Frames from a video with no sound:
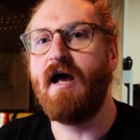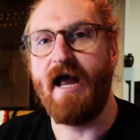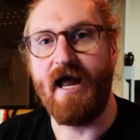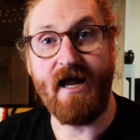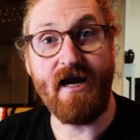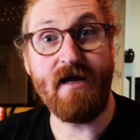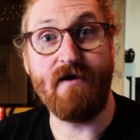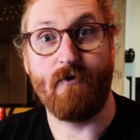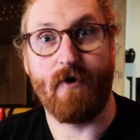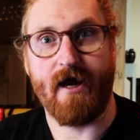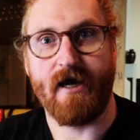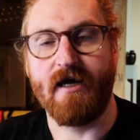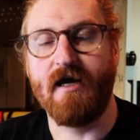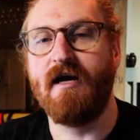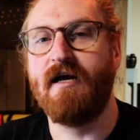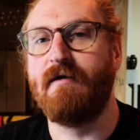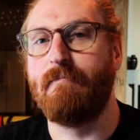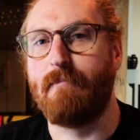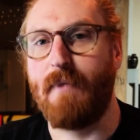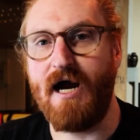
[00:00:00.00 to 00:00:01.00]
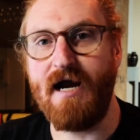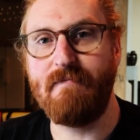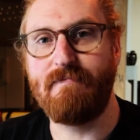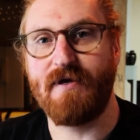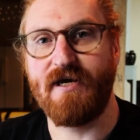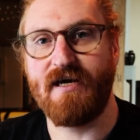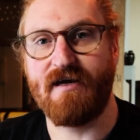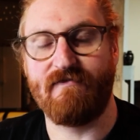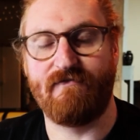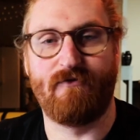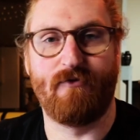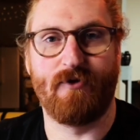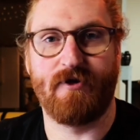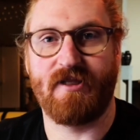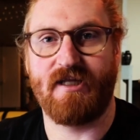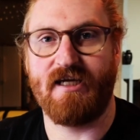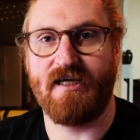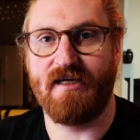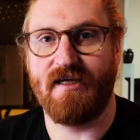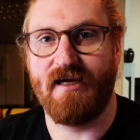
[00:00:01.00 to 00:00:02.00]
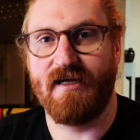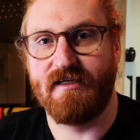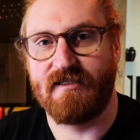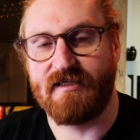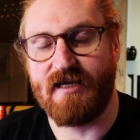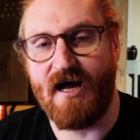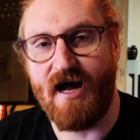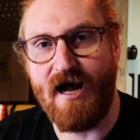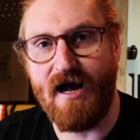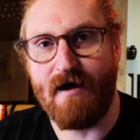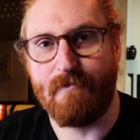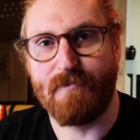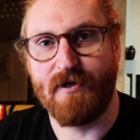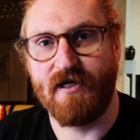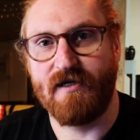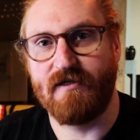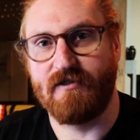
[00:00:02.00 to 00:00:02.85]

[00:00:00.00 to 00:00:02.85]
Anyway, my pick for the top